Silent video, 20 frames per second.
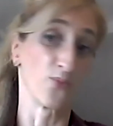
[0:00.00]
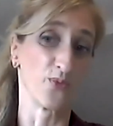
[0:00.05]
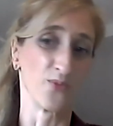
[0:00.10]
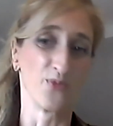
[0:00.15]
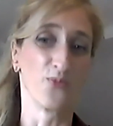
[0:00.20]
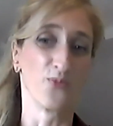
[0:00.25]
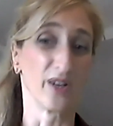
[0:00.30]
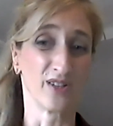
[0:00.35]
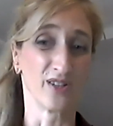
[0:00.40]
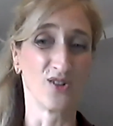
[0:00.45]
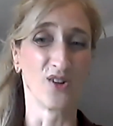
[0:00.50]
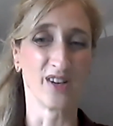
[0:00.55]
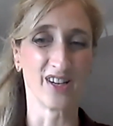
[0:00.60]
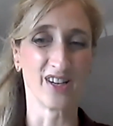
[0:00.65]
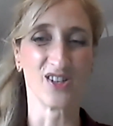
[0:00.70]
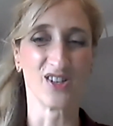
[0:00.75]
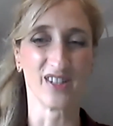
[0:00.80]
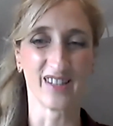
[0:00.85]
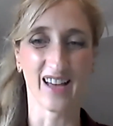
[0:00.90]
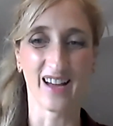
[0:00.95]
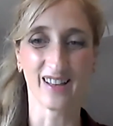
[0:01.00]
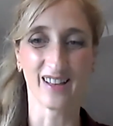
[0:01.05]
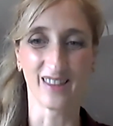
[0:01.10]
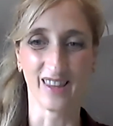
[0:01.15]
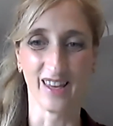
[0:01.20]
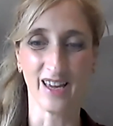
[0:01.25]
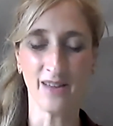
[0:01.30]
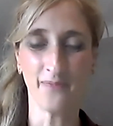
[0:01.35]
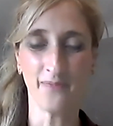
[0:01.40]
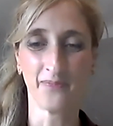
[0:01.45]
what knowledge is out
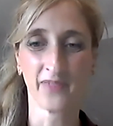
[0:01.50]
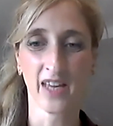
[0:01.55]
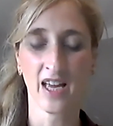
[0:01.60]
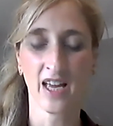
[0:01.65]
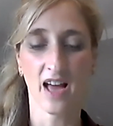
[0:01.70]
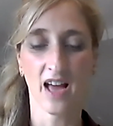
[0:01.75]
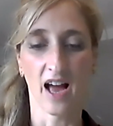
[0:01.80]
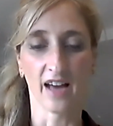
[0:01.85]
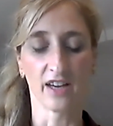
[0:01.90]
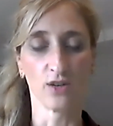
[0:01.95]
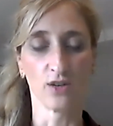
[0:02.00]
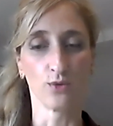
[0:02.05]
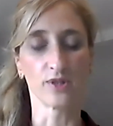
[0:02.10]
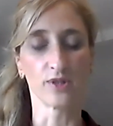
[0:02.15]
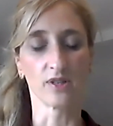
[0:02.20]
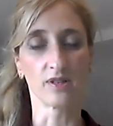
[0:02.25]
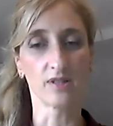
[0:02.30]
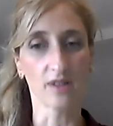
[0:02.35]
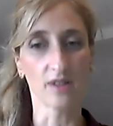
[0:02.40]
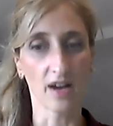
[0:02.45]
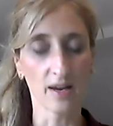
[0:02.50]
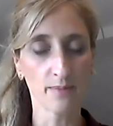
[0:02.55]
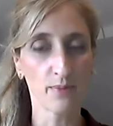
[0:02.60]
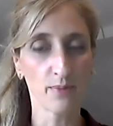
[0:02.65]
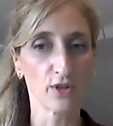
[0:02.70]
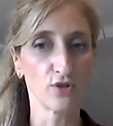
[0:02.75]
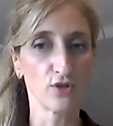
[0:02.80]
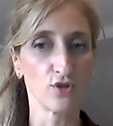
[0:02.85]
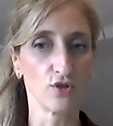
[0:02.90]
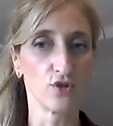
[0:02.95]
there. I can also
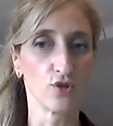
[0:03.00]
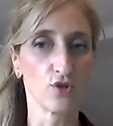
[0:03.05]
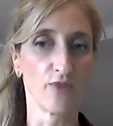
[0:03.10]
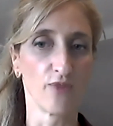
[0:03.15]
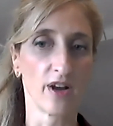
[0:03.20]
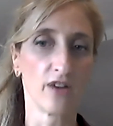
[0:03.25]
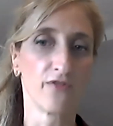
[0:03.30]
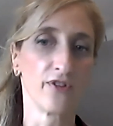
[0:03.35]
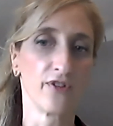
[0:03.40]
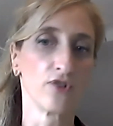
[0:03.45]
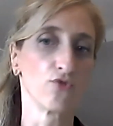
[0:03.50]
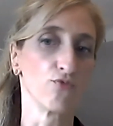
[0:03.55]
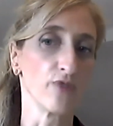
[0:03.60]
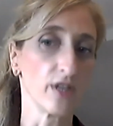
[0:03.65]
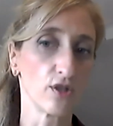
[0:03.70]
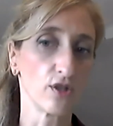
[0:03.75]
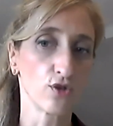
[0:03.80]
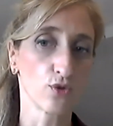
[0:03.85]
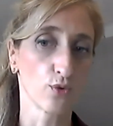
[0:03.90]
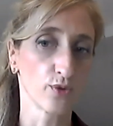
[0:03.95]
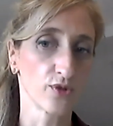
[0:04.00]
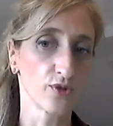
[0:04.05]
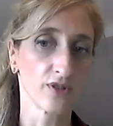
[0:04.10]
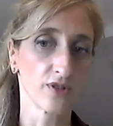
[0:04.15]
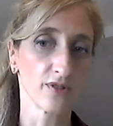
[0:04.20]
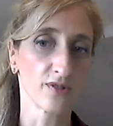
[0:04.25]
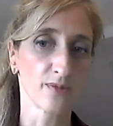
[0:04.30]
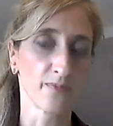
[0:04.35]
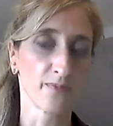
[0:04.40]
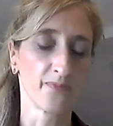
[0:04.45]
signpost you to relevant
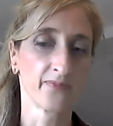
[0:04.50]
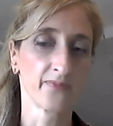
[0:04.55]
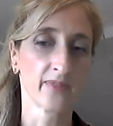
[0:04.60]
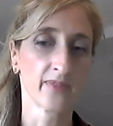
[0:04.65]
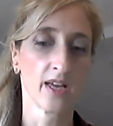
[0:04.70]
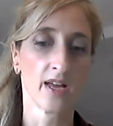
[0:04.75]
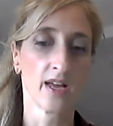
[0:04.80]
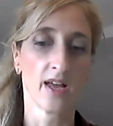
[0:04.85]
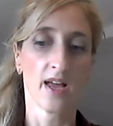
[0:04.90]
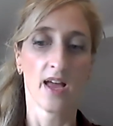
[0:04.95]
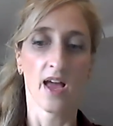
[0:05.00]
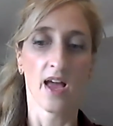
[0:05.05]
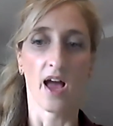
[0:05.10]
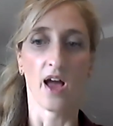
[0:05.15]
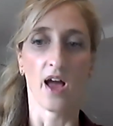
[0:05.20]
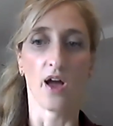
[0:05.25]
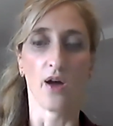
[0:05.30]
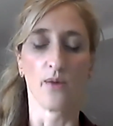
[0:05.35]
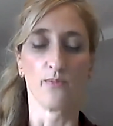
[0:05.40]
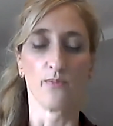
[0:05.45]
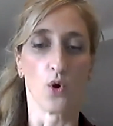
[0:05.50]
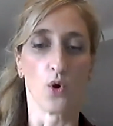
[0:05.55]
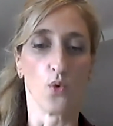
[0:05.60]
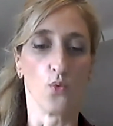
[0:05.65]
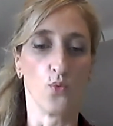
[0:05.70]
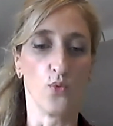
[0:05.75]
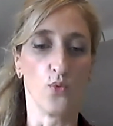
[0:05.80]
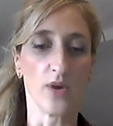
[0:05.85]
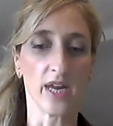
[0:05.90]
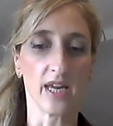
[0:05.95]
resources.
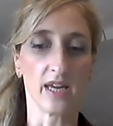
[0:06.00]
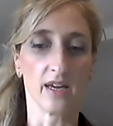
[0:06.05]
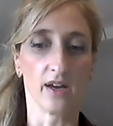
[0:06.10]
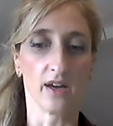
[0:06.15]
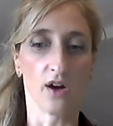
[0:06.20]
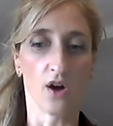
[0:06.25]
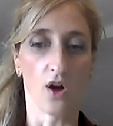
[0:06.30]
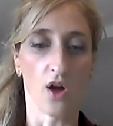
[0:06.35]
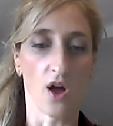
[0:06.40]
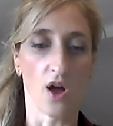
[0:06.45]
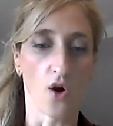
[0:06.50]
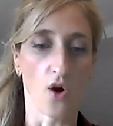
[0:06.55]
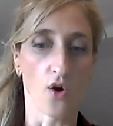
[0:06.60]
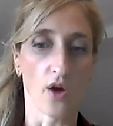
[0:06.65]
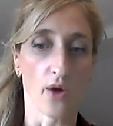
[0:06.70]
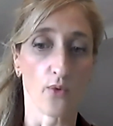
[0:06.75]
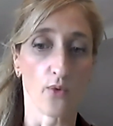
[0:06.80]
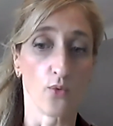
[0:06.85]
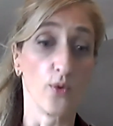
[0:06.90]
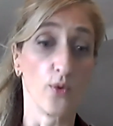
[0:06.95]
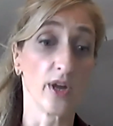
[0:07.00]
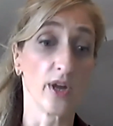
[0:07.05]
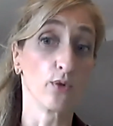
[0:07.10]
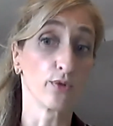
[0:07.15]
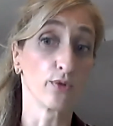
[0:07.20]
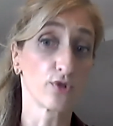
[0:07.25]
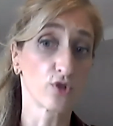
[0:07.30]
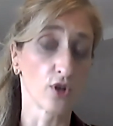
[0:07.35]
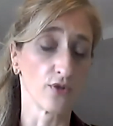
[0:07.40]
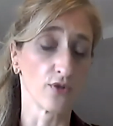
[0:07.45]
We
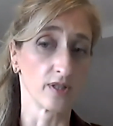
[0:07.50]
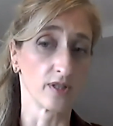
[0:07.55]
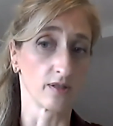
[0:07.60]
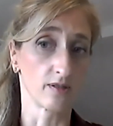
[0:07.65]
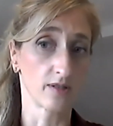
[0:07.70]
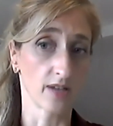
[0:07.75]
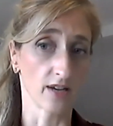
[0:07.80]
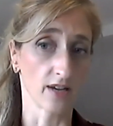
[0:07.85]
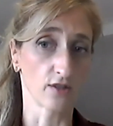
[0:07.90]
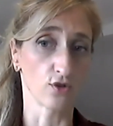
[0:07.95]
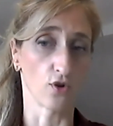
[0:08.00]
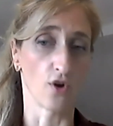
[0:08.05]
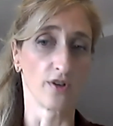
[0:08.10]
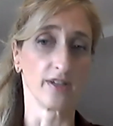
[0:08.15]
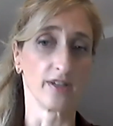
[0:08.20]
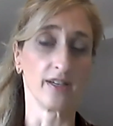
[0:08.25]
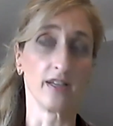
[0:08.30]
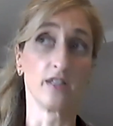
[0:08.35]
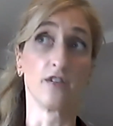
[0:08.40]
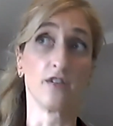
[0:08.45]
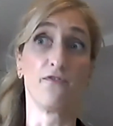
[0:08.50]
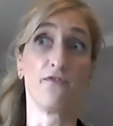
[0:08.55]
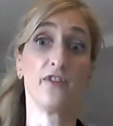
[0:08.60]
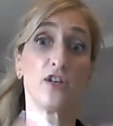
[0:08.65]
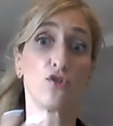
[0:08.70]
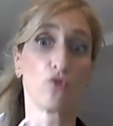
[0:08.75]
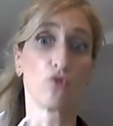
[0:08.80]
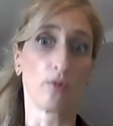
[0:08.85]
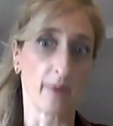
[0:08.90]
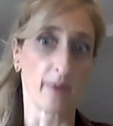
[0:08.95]
also discuss on an
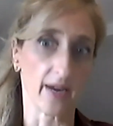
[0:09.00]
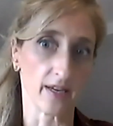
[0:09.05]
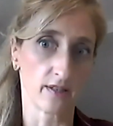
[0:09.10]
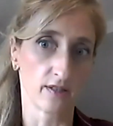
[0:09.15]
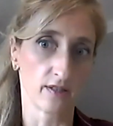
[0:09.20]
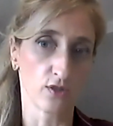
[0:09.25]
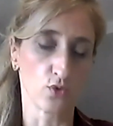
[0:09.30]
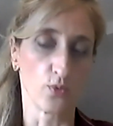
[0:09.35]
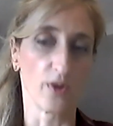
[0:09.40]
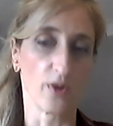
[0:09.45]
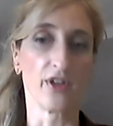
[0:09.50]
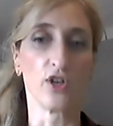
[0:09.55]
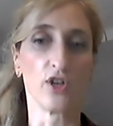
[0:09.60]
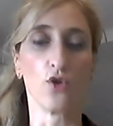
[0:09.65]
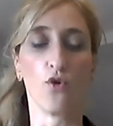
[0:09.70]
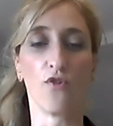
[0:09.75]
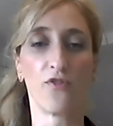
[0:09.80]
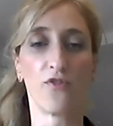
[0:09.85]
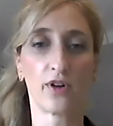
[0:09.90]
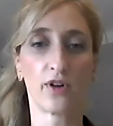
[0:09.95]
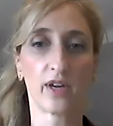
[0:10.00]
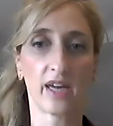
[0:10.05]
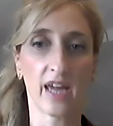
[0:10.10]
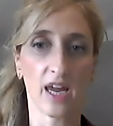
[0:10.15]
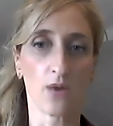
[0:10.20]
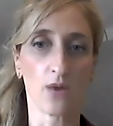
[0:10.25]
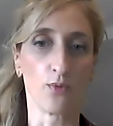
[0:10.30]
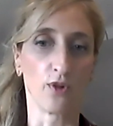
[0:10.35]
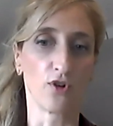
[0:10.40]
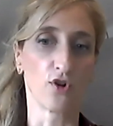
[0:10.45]
individual basis whether your
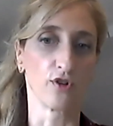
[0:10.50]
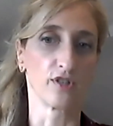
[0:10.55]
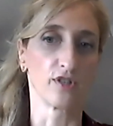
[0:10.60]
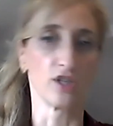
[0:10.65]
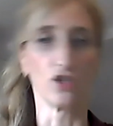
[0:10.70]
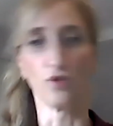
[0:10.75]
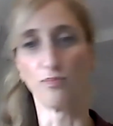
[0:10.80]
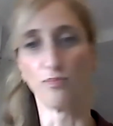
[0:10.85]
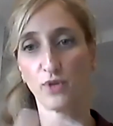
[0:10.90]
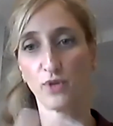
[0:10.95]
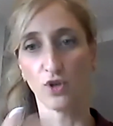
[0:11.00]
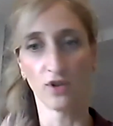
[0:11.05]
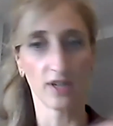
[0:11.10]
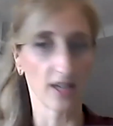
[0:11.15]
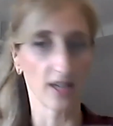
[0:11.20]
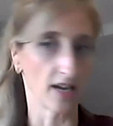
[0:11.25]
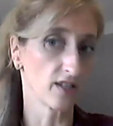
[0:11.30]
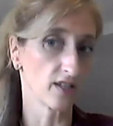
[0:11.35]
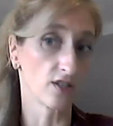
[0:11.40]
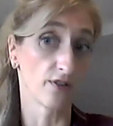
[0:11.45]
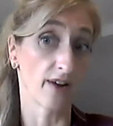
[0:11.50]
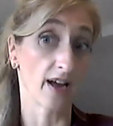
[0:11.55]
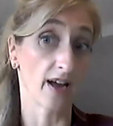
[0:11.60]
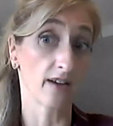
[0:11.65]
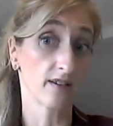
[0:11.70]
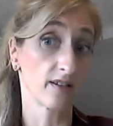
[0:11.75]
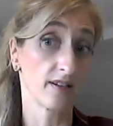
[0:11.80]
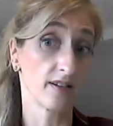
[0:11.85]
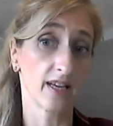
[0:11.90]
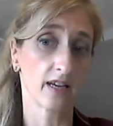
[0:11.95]
care will continue purely under our
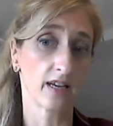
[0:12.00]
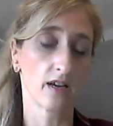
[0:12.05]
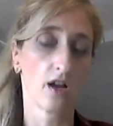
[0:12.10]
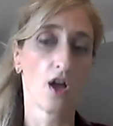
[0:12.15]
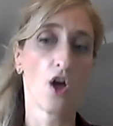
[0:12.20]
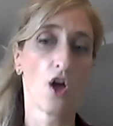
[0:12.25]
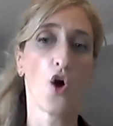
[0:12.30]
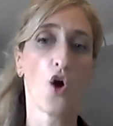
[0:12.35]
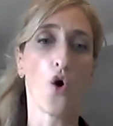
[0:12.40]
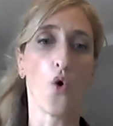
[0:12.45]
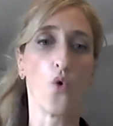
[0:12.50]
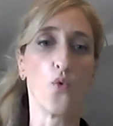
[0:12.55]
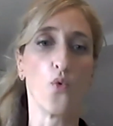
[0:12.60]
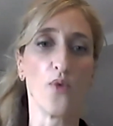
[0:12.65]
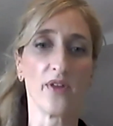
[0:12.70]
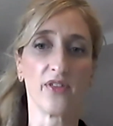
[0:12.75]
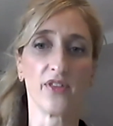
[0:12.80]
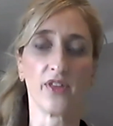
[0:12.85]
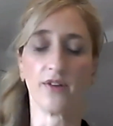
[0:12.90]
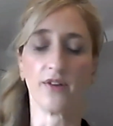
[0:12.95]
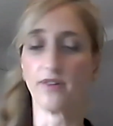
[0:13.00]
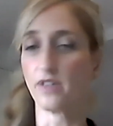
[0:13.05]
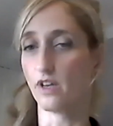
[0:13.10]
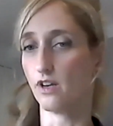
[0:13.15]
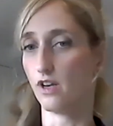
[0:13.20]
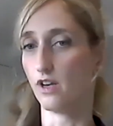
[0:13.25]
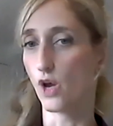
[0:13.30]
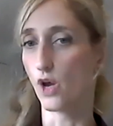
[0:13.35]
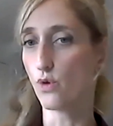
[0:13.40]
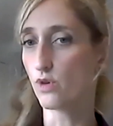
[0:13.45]
clinic, or whether there is a
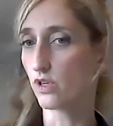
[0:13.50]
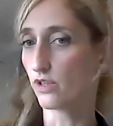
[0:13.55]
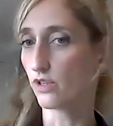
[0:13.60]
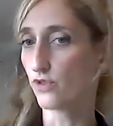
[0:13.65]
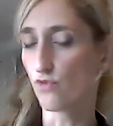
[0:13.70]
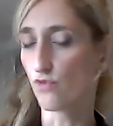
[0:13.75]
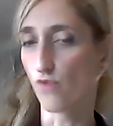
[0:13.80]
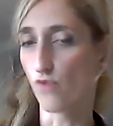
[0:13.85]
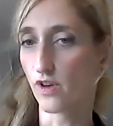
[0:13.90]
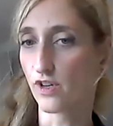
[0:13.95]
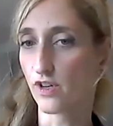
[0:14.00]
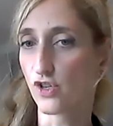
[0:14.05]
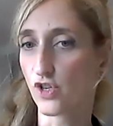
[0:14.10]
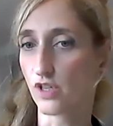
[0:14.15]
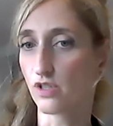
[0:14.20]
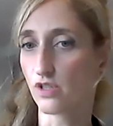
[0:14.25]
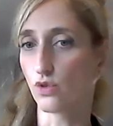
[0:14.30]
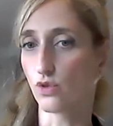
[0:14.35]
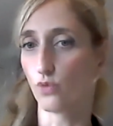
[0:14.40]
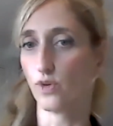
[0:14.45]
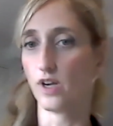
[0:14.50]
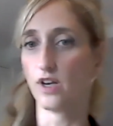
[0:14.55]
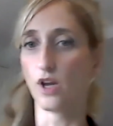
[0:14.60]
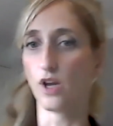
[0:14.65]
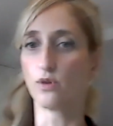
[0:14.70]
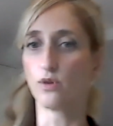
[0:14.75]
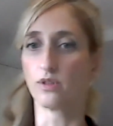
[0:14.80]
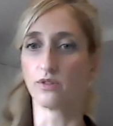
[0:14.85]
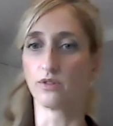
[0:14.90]
local neurologist or a local